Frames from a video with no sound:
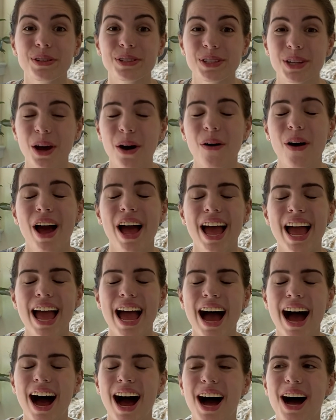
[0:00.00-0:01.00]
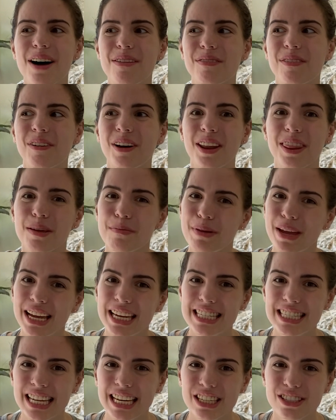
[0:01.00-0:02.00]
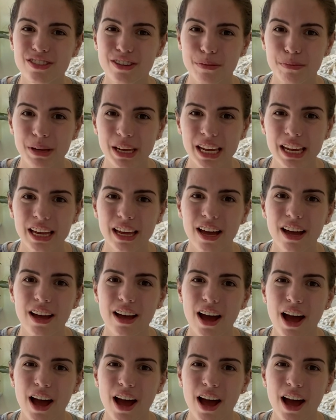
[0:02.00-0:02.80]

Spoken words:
So one of the biggest things for me